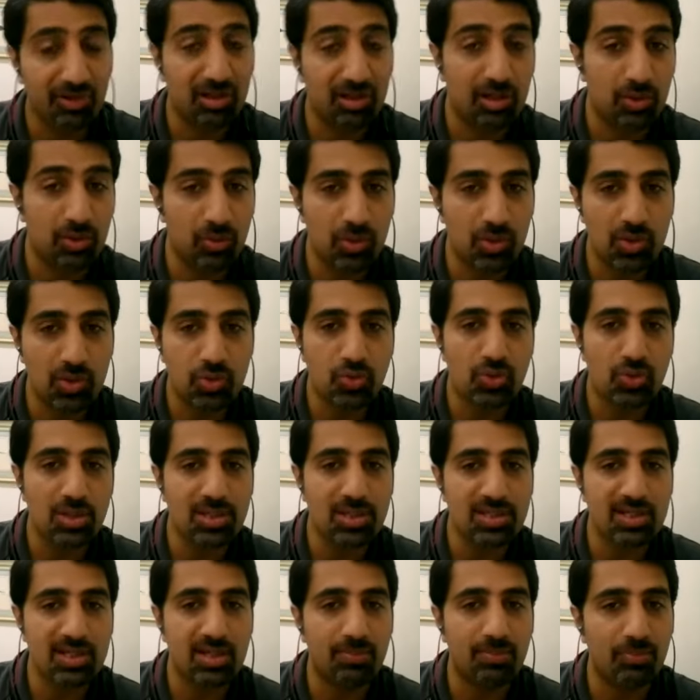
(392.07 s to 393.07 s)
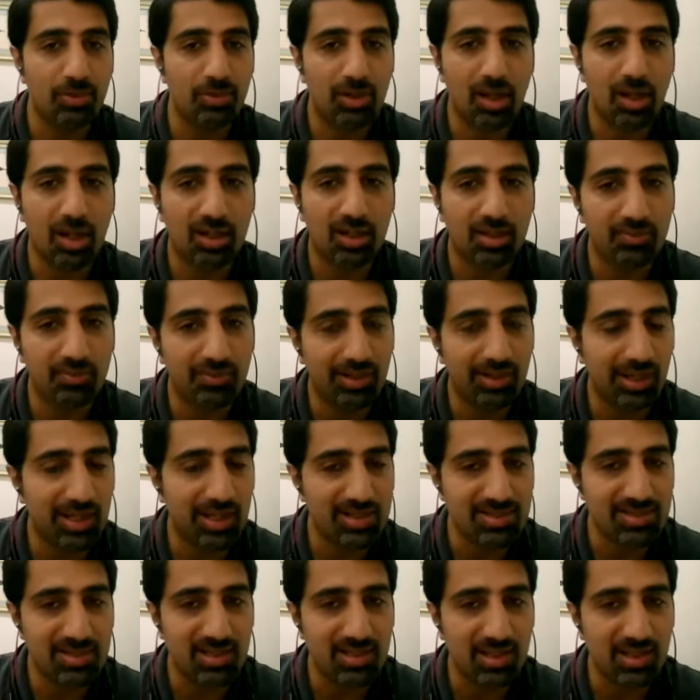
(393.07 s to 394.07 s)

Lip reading: individuals and productivity as a